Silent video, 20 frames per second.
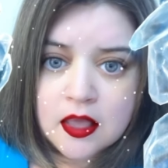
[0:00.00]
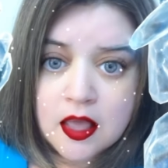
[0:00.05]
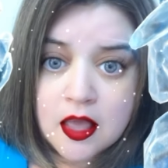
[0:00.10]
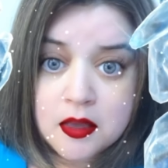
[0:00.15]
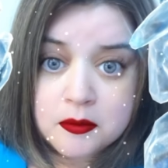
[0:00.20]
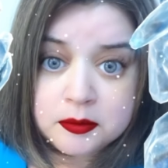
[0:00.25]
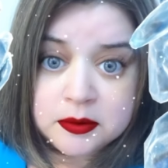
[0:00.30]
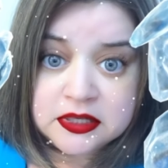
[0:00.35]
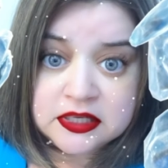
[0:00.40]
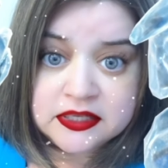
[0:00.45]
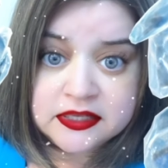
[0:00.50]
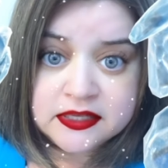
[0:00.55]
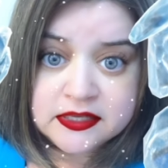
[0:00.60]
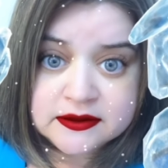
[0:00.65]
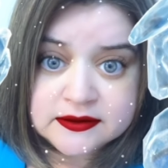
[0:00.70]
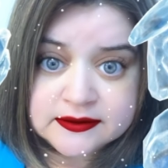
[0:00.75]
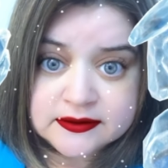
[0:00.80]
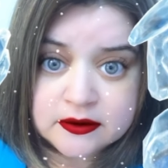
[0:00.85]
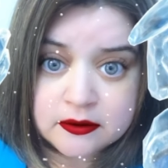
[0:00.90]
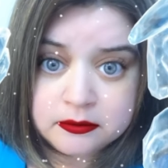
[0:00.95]

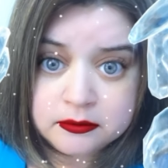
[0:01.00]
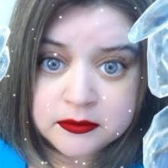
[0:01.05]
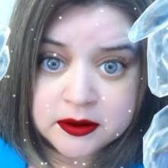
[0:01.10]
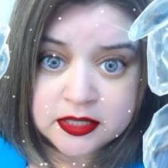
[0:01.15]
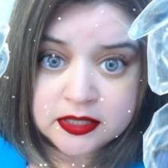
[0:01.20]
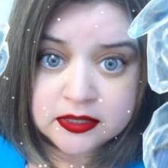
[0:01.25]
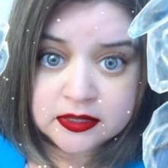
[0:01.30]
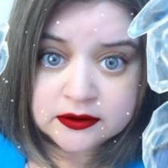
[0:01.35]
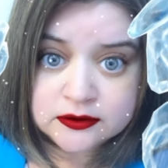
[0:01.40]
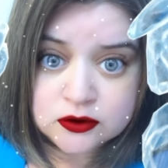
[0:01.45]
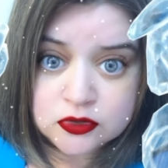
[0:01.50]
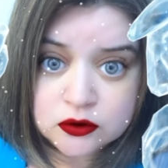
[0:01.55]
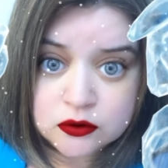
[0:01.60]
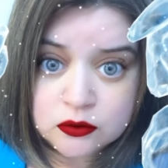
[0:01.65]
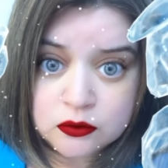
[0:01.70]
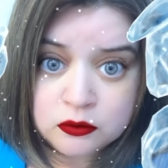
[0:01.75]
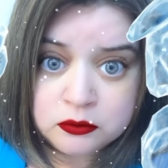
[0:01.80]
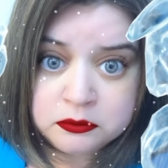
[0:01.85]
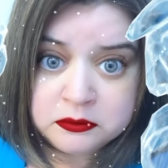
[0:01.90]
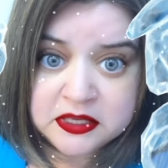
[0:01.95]
Please submit it
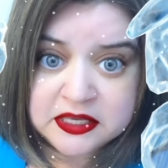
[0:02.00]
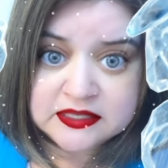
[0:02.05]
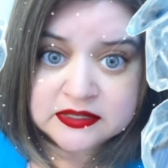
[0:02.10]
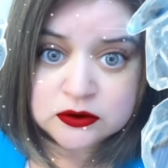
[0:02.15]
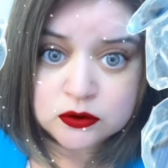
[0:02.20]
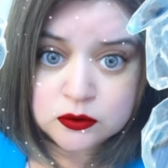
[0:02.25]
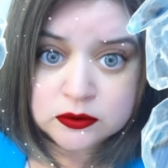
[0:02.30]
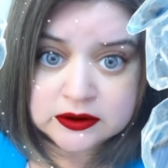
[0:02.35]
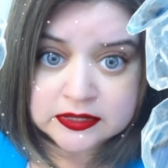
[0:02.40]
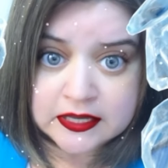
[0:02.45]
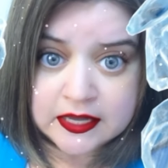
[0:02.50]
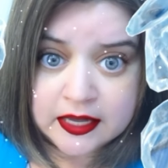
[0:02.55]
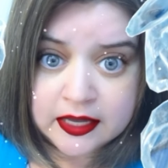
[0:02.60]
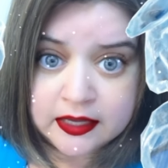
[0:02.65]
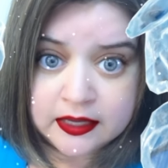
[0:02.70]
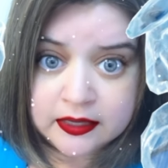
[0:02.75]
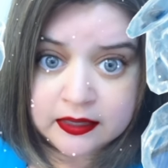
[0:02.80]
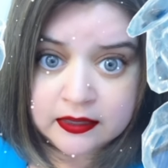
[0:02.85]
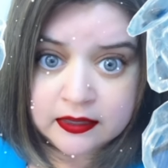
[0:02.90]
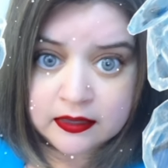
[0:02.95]
to me
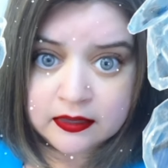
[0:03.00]
today.